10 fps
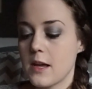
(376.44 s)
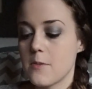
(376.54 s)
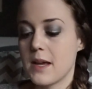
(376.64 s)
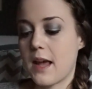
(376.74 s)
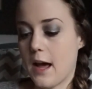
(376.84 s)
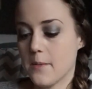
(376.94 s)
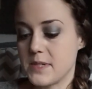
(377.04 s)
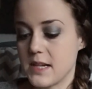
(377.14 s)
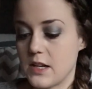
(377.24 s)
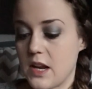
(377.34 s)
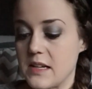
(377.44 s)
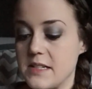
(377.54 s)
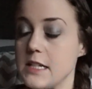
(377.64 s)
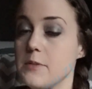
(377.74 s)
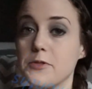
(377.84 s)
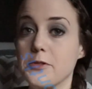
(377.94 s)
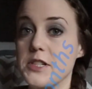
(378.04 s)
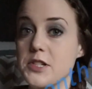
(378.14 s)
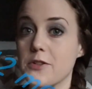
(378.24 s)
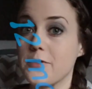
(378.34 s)
can be kept in a deep
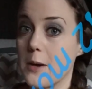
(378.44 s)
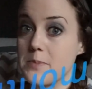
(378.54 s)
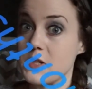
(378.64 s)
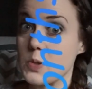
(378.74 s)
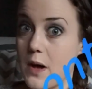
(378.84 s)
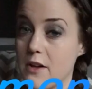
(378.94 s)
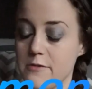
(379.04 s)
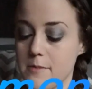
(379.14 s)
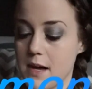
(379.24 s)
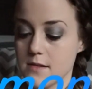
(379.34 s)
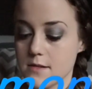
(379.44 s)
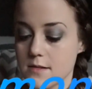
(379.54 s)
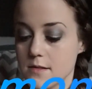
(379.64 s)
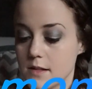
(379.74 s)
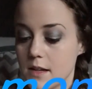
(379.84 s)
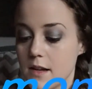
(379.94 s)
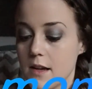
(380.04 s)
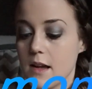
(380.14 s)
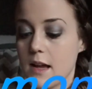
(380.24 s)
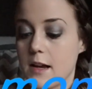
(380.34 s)
freezer for up to 12 months.
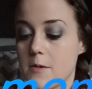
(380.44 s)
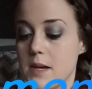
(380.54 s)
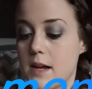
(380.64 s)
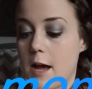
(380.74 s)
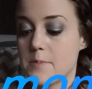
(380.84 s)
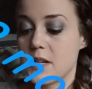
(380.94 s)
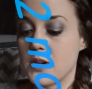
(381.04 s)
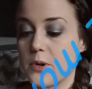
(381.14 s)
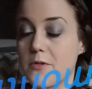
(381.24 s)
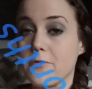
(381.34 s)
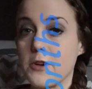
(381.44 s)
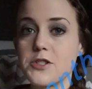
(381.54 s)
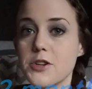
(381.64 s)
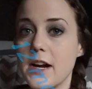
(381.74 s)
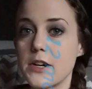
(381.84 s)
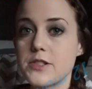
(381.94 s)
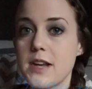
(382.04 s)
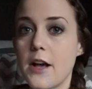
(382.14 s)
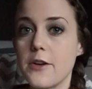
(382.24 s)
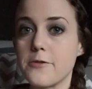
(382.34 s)
It can be kept in a refrigerator
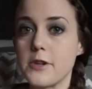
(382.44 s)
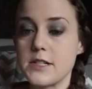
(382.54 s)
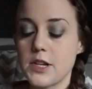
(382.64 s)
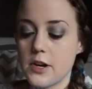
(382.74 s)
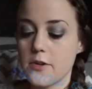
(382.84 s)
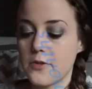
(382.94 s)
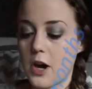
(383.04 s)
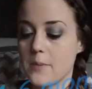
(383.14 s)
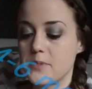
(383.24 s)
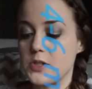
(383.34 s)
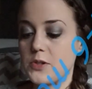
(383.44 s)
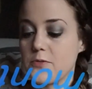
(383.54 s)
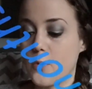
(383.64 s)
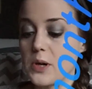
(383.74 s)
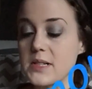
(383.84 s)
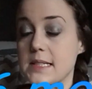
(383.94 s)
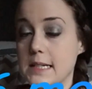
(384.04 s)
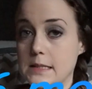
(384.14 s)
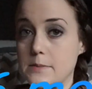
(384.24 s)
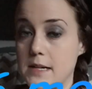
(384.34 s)
style freezer for up to 4 to
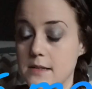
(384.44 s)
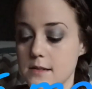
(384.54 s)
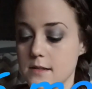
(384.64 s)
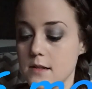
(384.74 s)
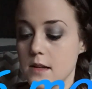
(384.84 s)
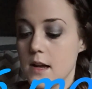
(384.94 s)
6 months.